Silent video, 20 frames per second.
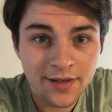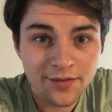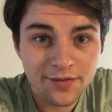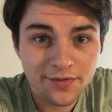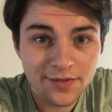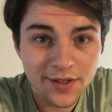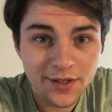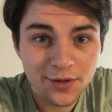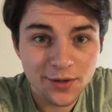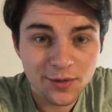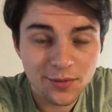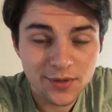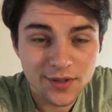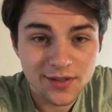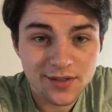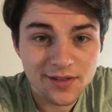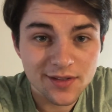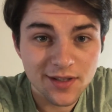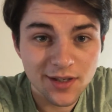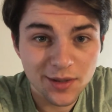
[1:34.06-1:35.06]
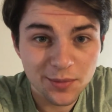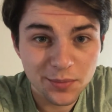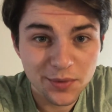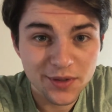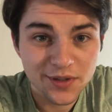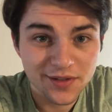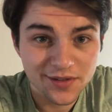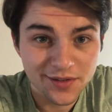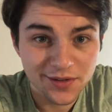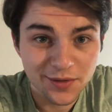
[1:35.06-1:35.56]
figure out what this couplet
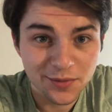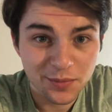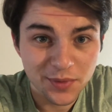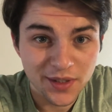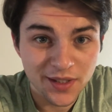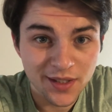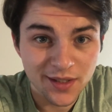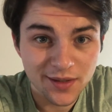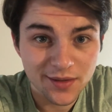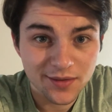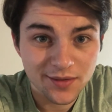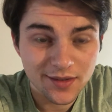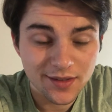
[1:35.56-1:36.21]
is gonna be,